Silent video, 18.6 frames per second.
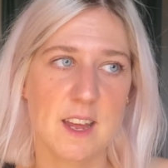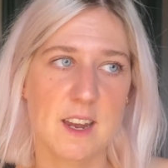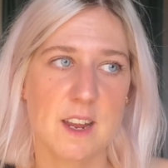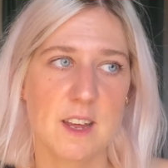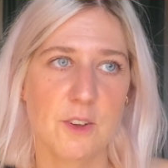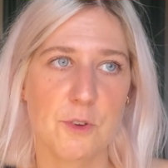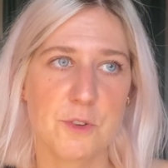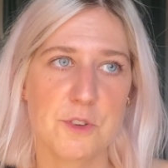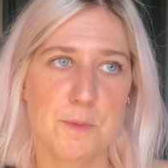And
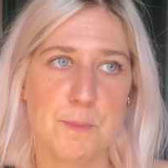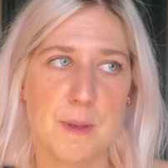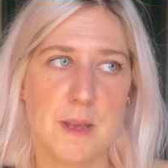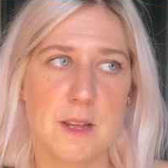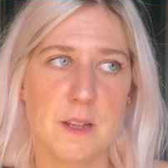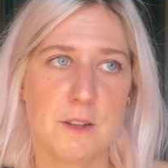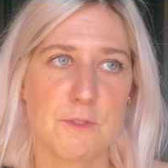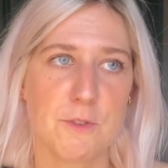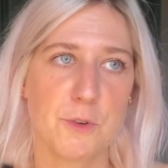I got to
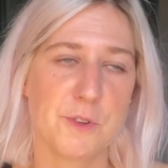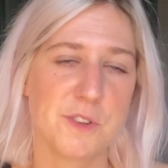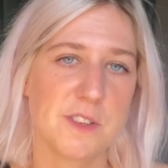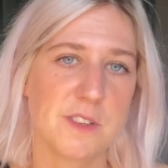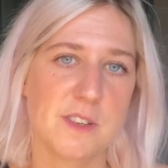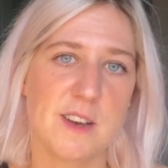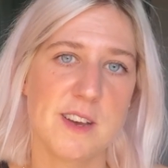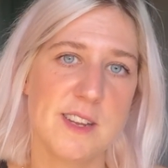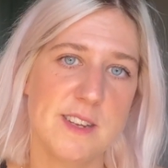be at the Royal
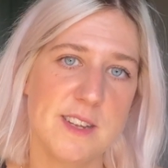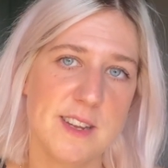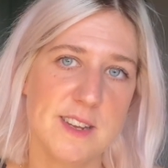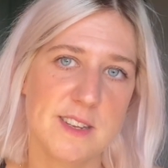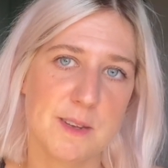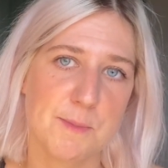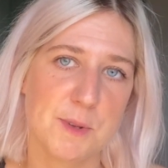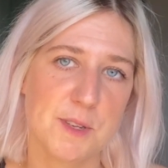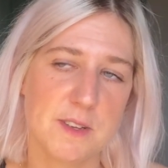
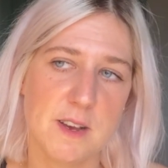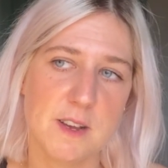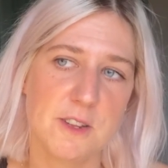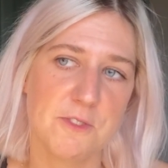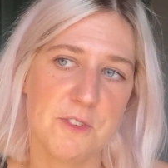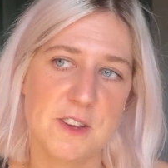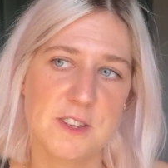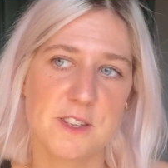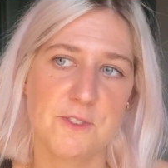Society Summer
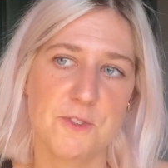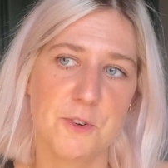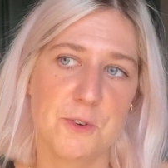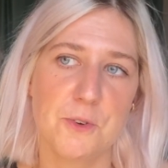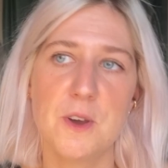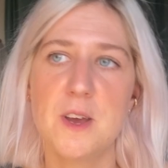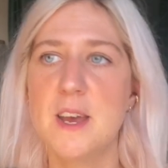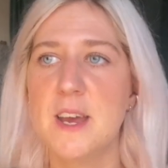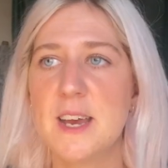Science
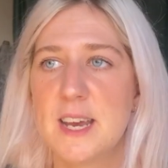Festival